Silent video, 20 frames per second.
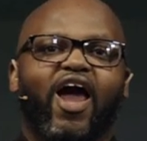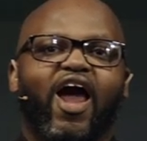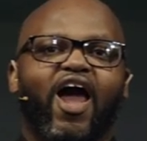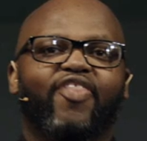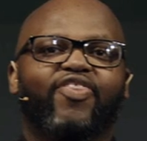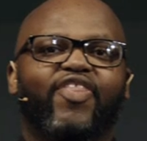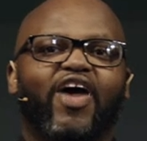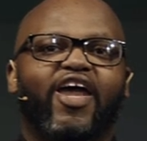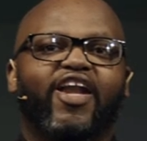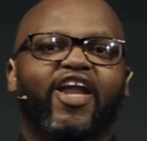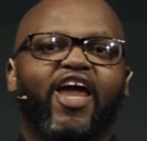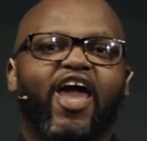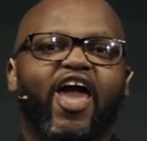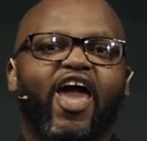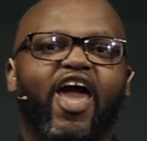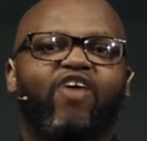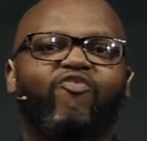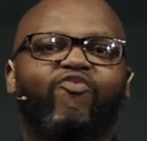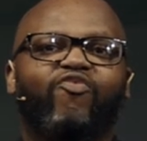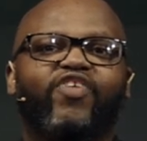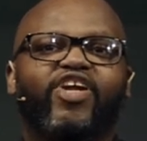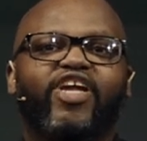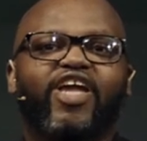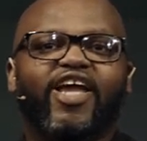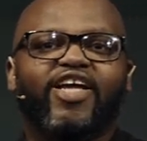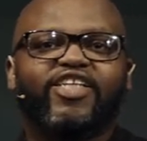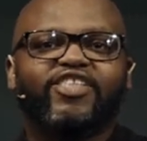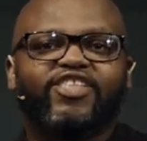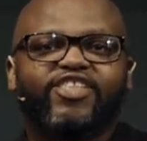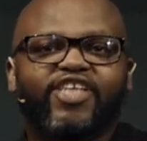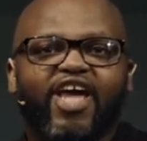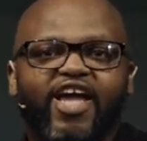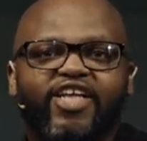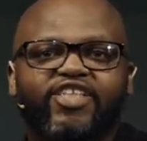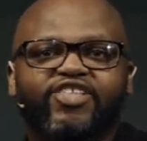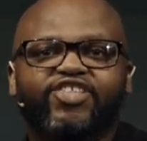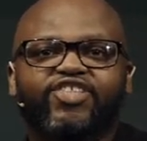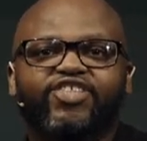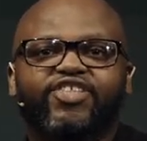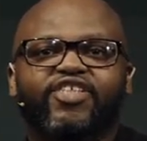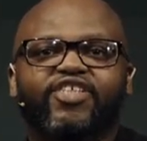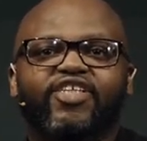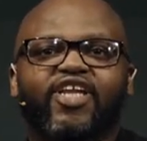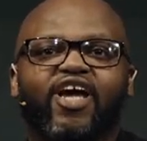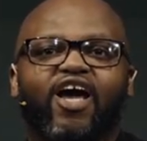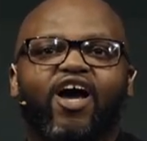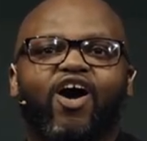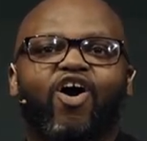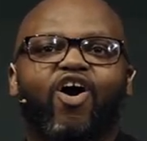and that every intention